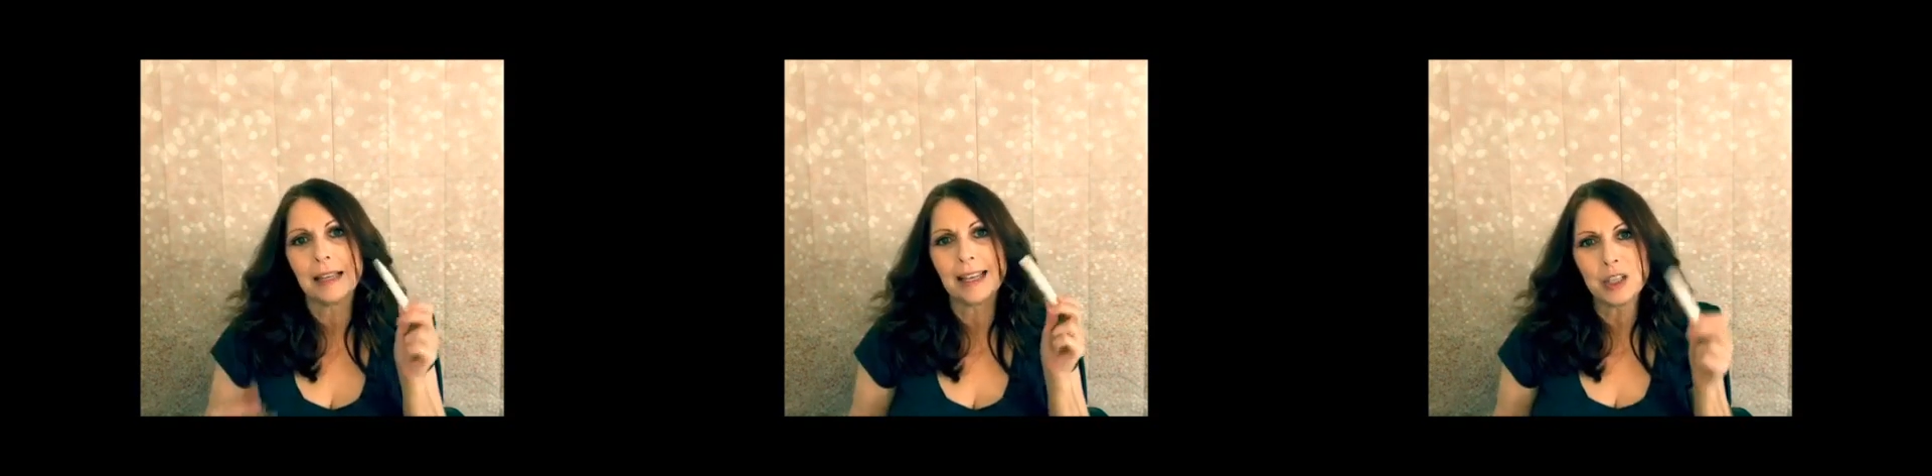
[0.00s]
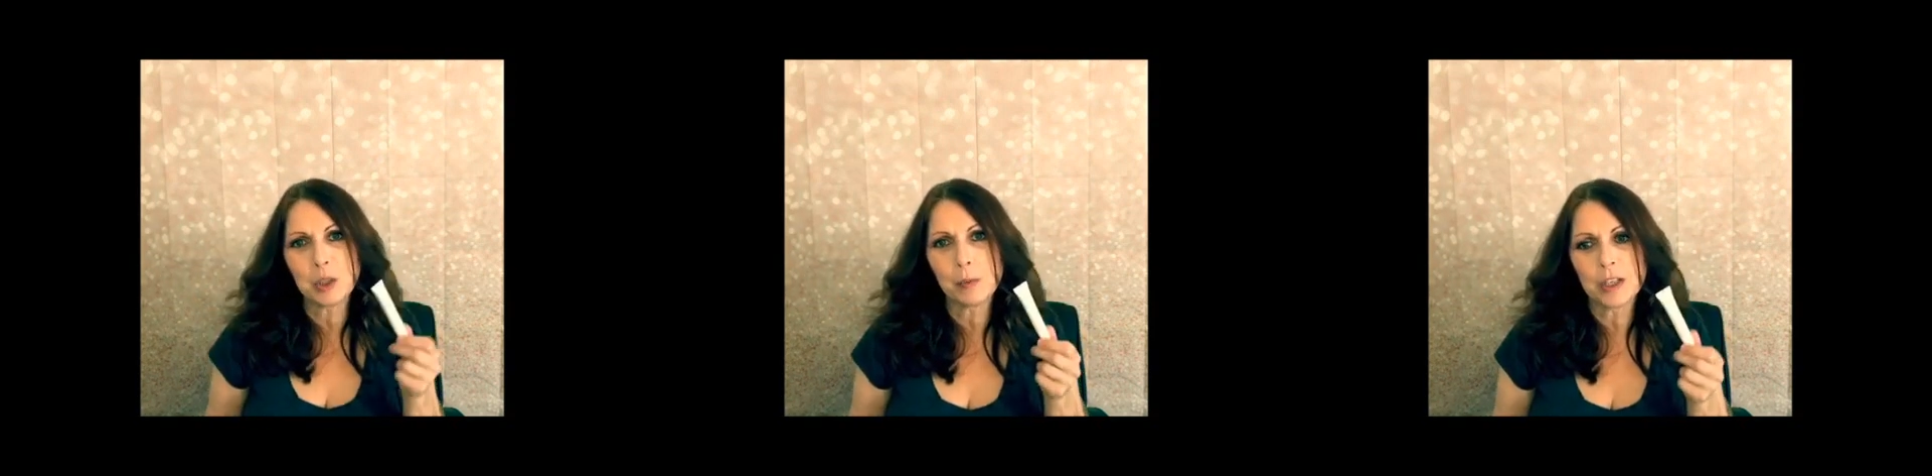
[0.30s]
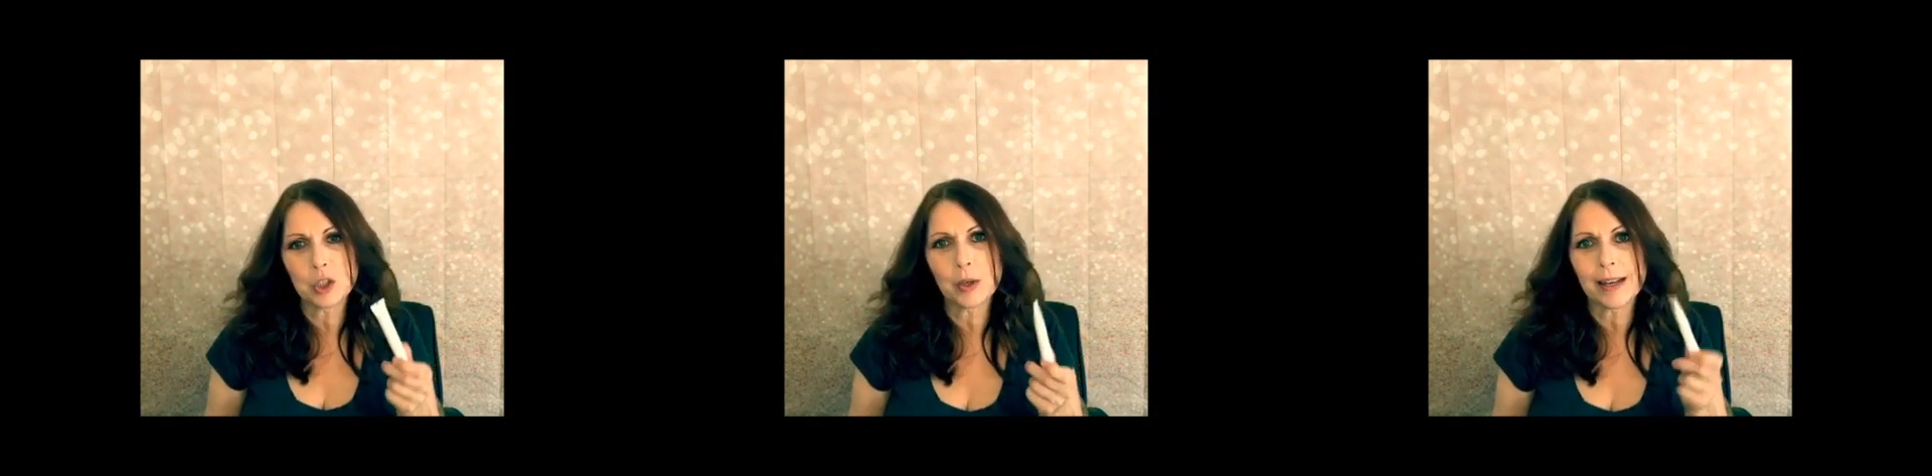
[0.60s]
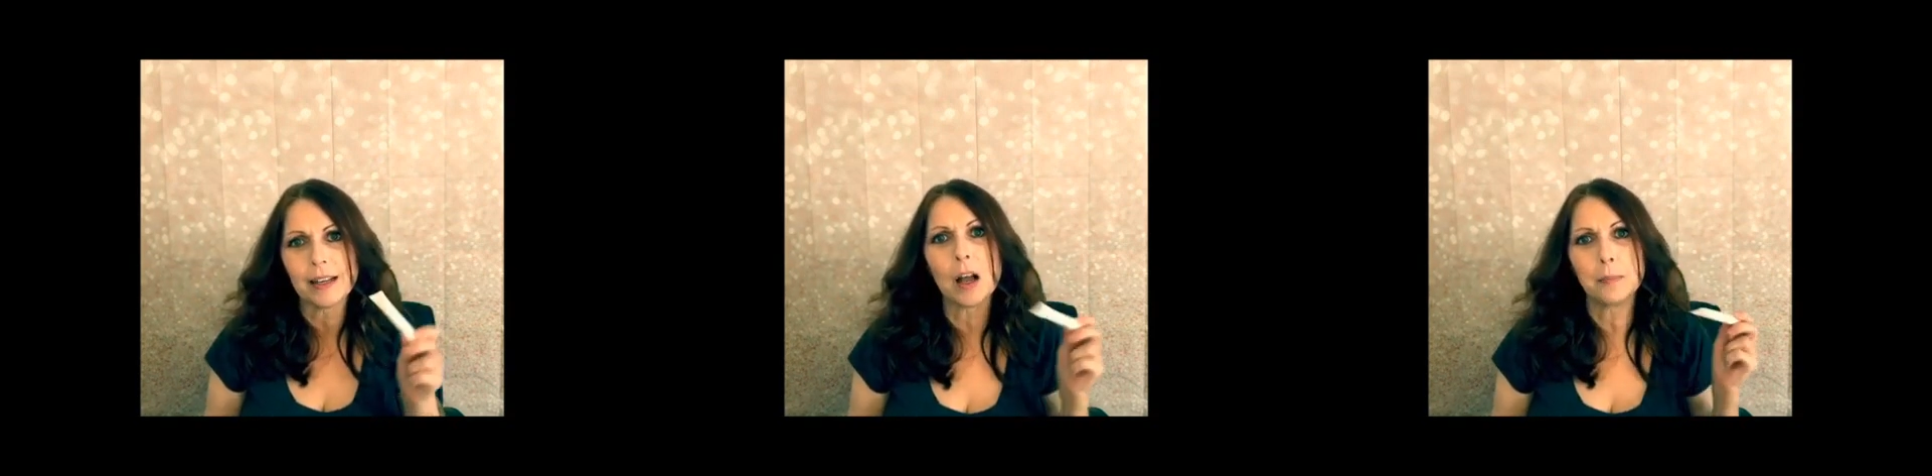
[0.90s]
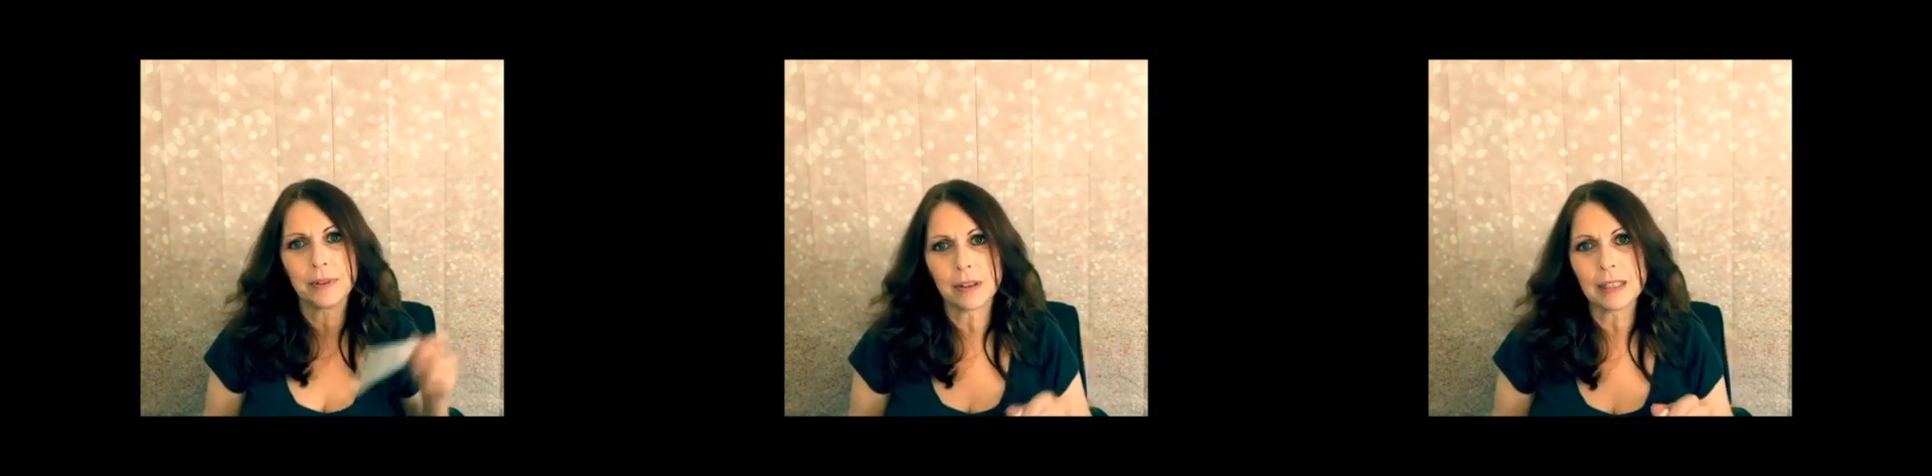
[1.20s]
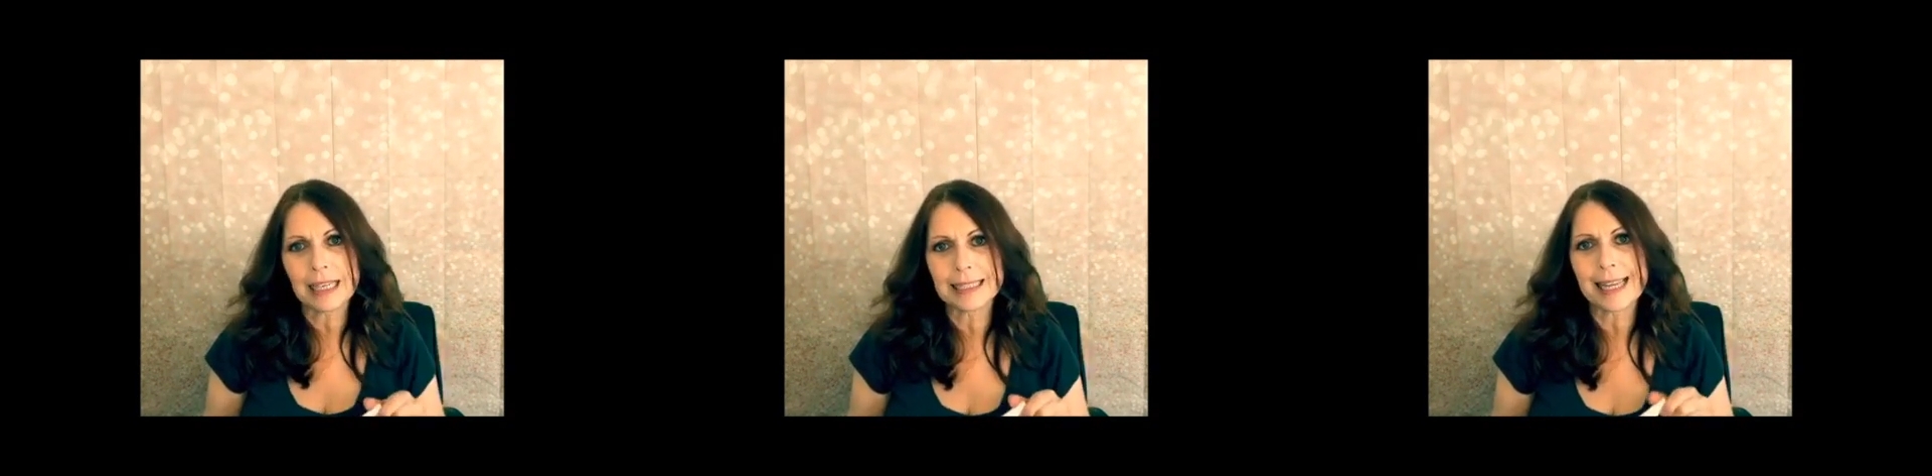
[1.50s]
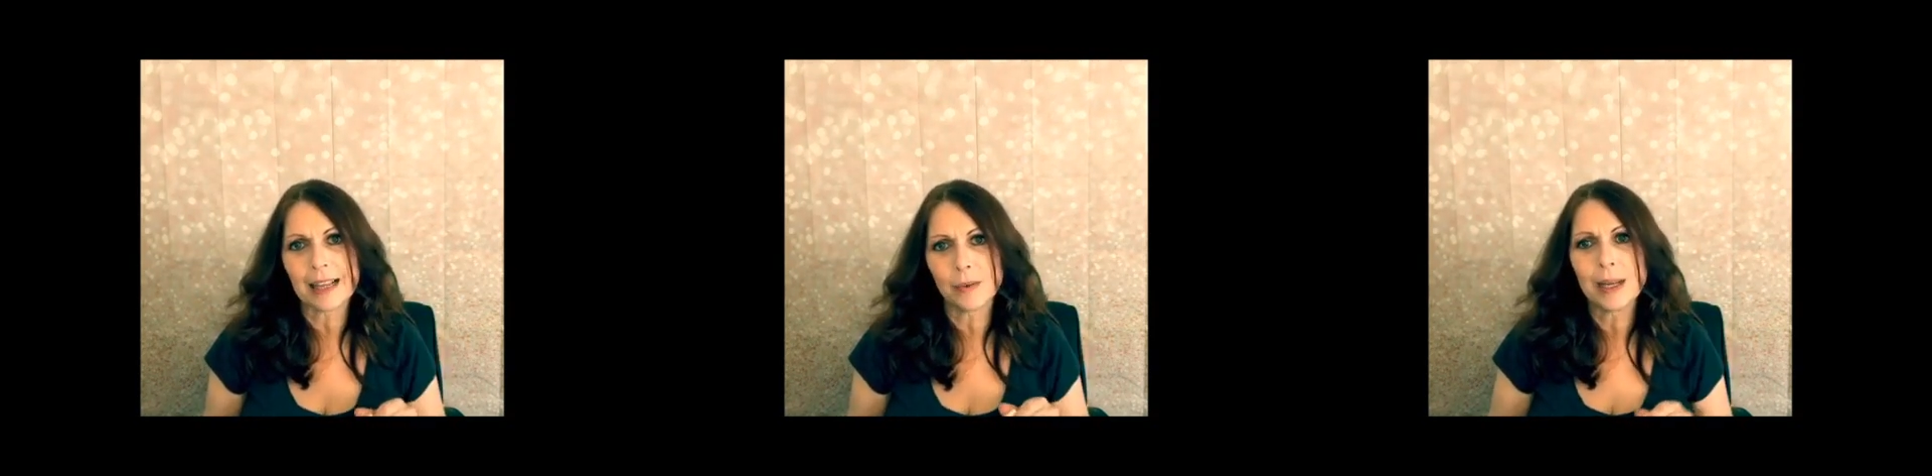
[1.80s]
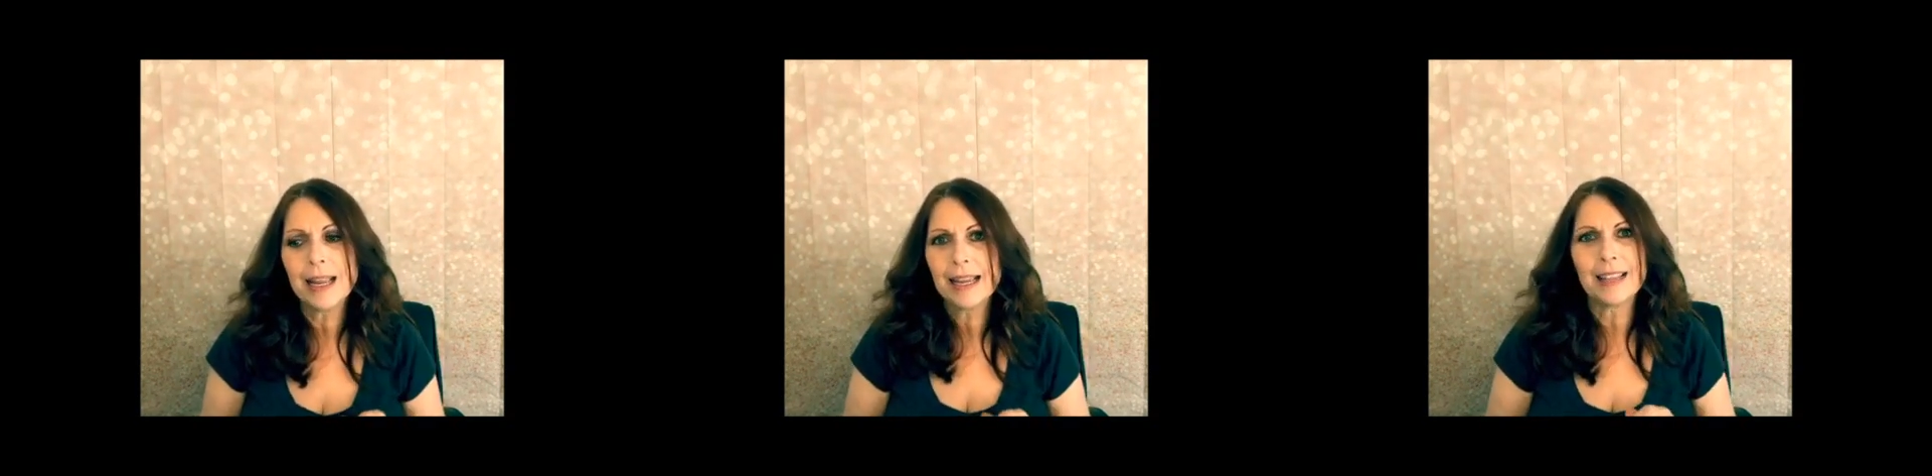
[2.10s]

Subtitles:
In case you wanna try it, I'll put the link down